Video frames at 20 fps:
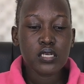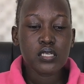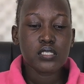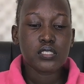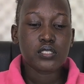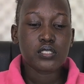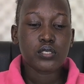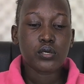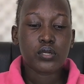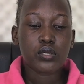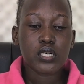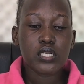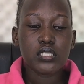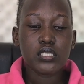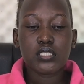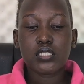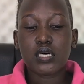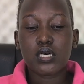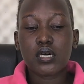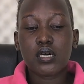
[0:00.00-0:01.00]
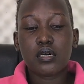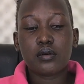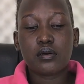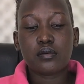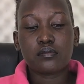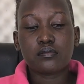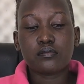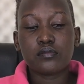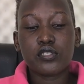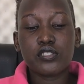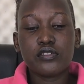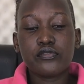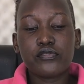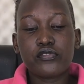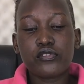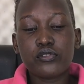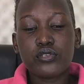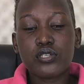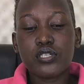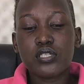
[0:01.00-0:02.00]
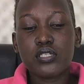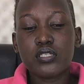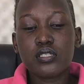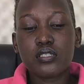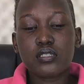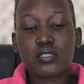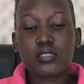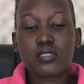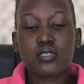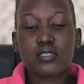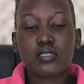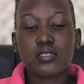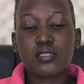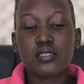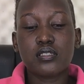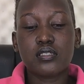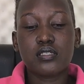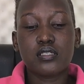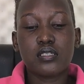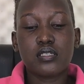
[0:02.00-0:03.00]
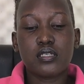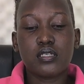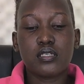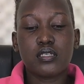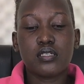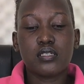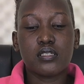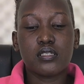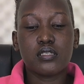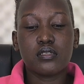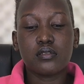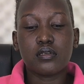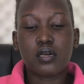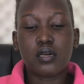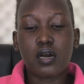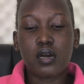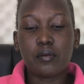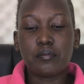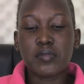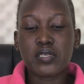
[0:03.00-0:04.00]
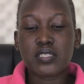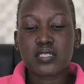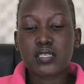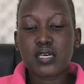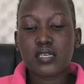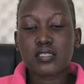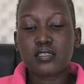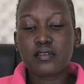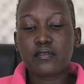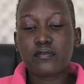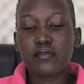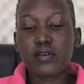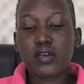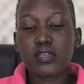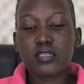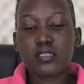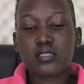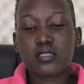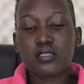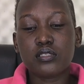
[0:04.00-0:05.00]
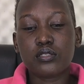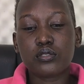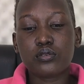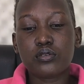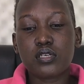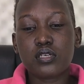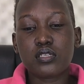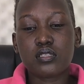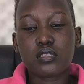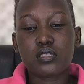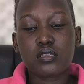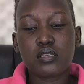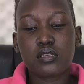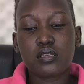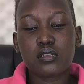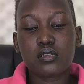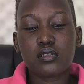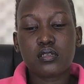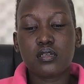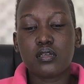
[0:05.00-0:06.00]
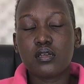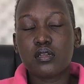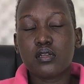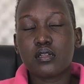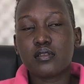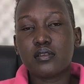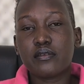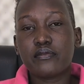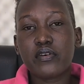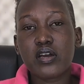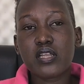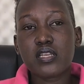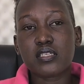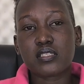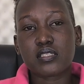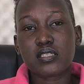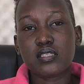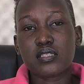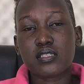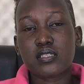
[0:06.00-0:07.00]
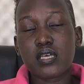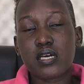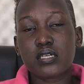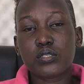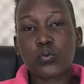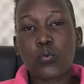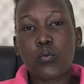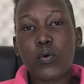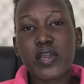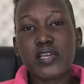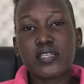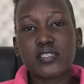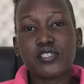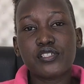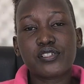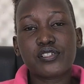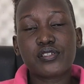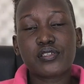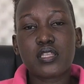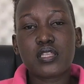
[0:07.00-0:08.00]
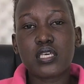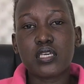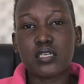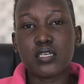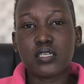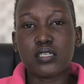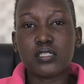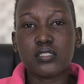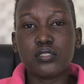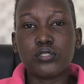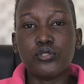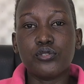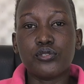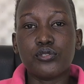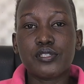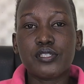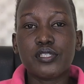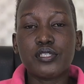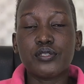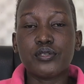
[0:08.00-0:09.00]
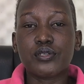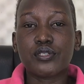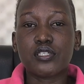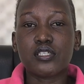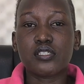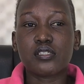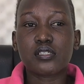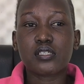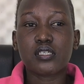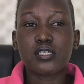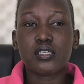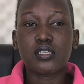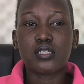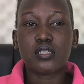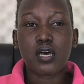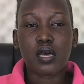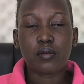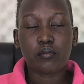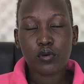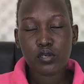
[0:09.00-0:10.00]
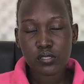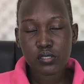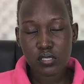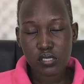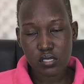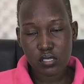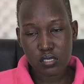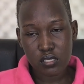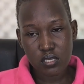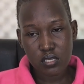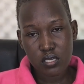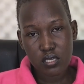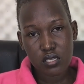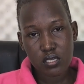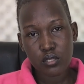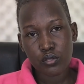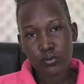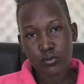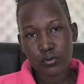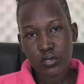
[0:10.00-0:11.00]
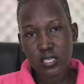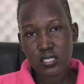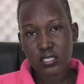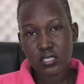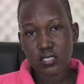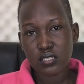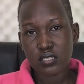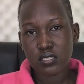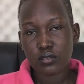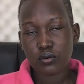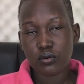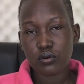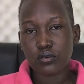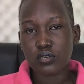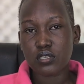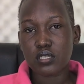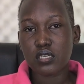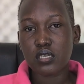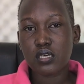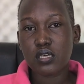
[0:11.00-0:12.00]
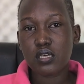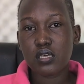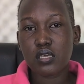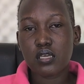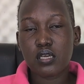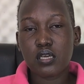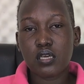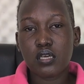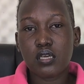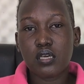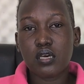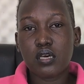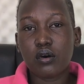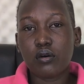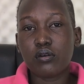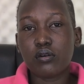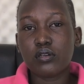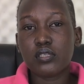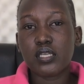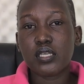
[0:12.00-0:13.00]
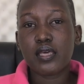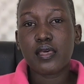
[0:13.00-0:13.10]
So clean body fluids, massage the vernix into the skin. The vernix is that whitish thing you see on the skin, and mostly you get it on the